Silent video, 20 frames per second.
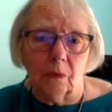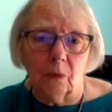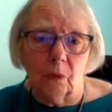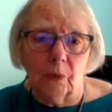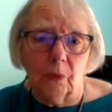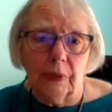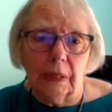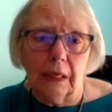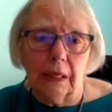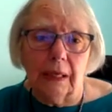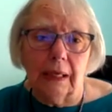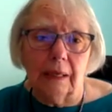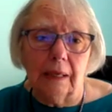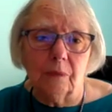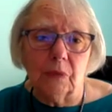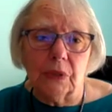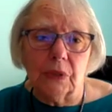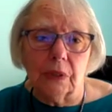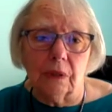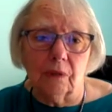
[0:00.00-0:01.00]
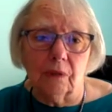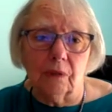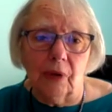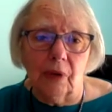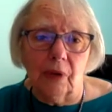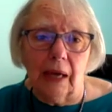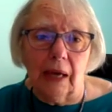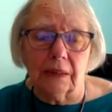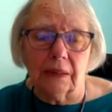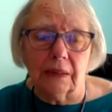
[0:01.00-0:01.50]
we came to the
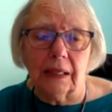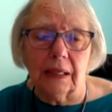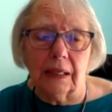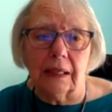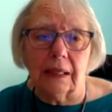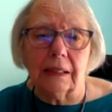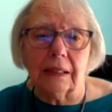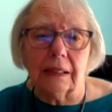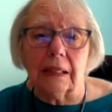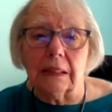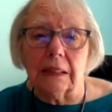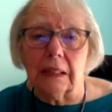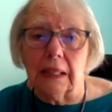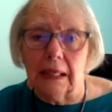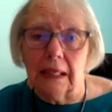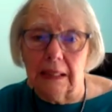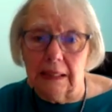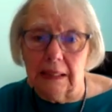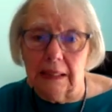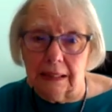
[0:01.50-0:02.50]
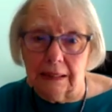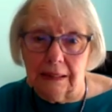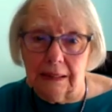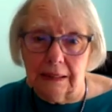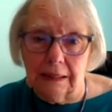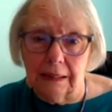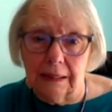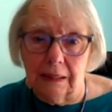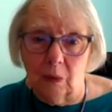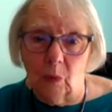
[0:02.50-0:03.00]
fact that the land
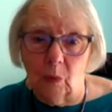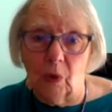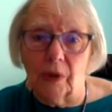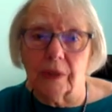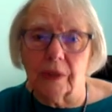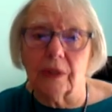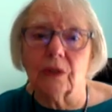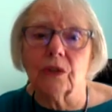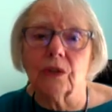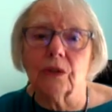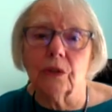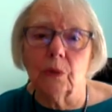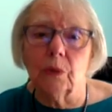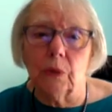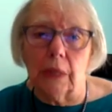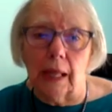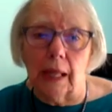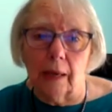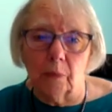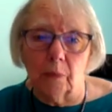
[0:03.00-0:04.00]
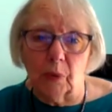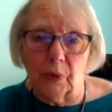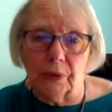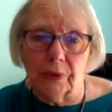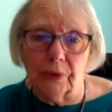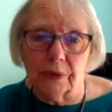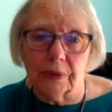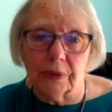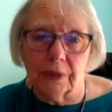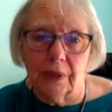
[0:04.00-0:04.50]
wanted 2
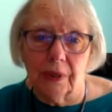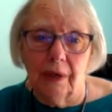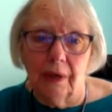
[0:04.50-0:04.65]
labyrinths.